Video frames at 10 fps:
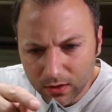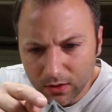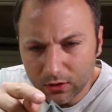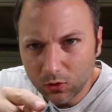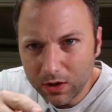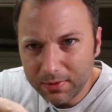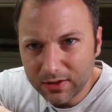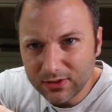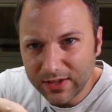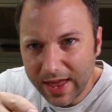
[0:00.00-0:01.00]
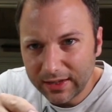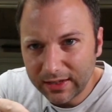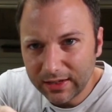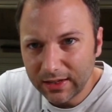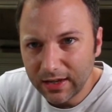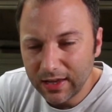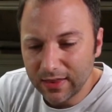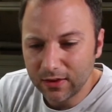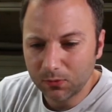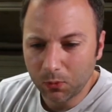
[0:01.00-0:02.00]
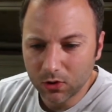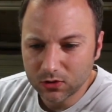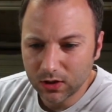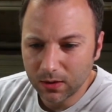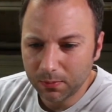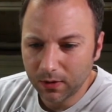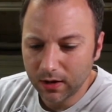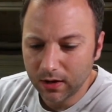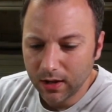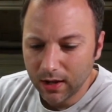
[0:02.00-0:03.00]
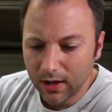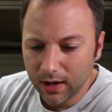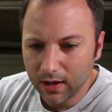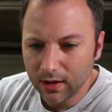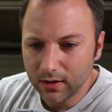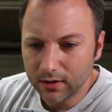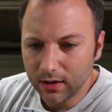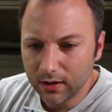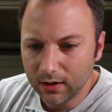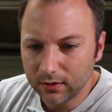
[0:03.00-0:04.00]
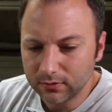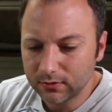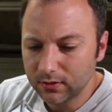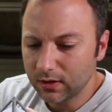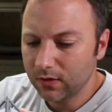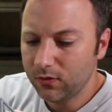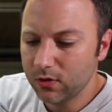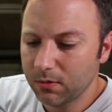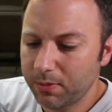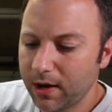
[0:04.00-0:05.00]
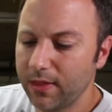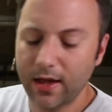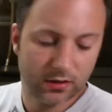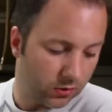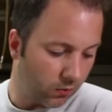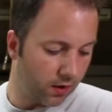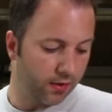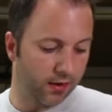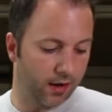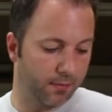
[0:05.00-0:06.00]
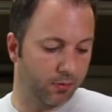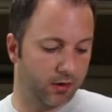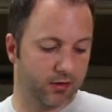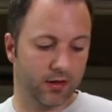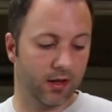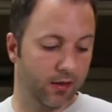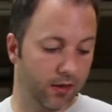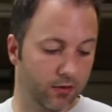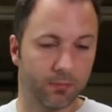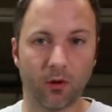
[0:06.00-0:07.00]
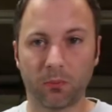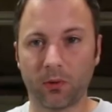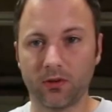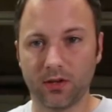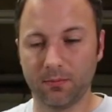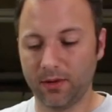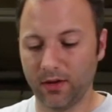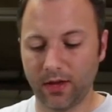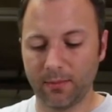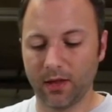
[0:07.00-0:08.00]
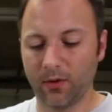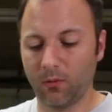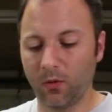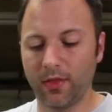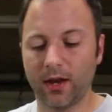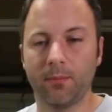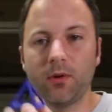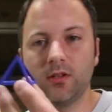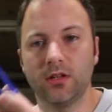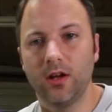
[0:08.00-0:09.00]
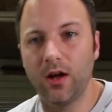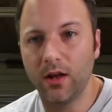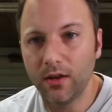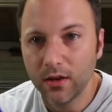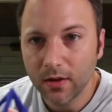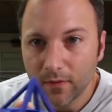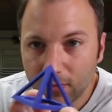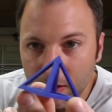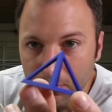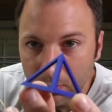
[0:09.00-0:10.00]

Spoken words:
There's quite a bit of sagging in this portion of the print, and if you compare that to one that I printed, these are both printed in PLA by the way, one that I printed on the